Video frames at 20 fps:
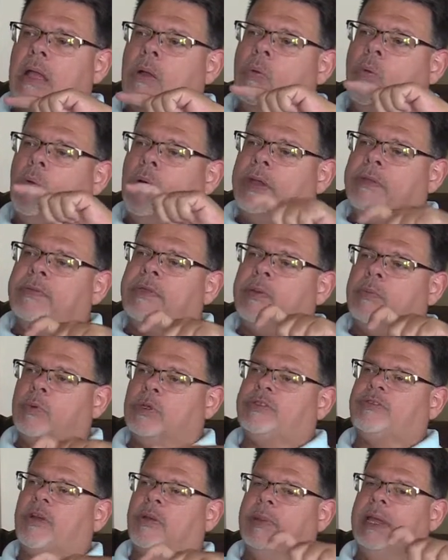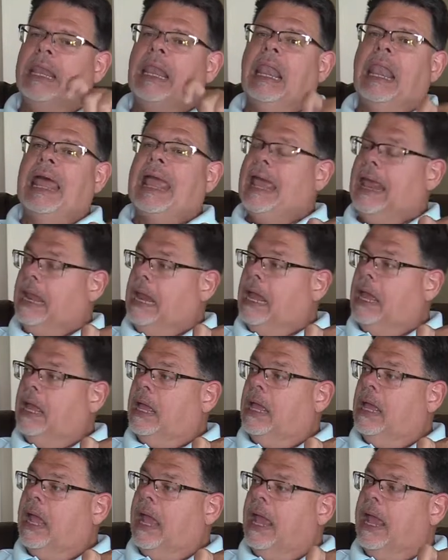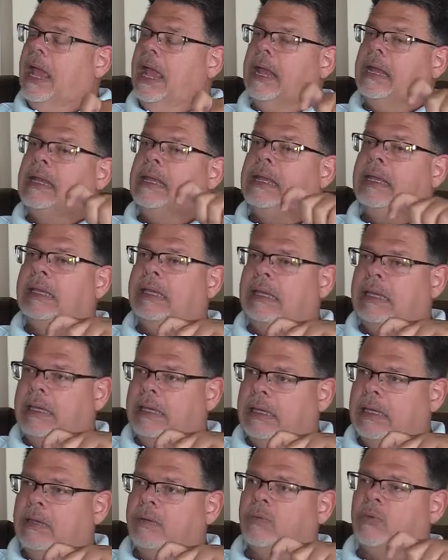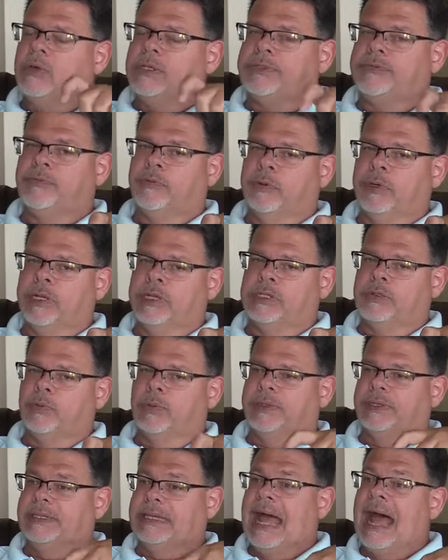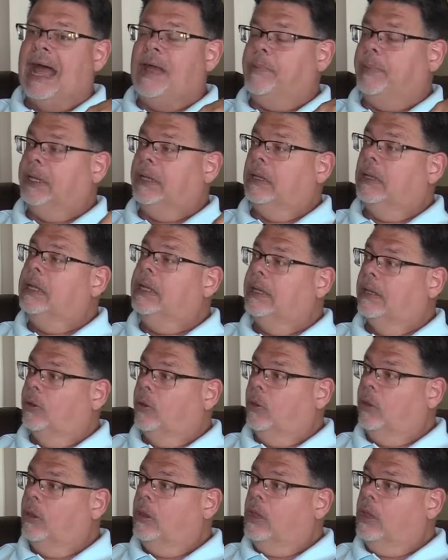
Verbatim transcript: One of them was from Atlanta, and he was friends with Diamond Lil,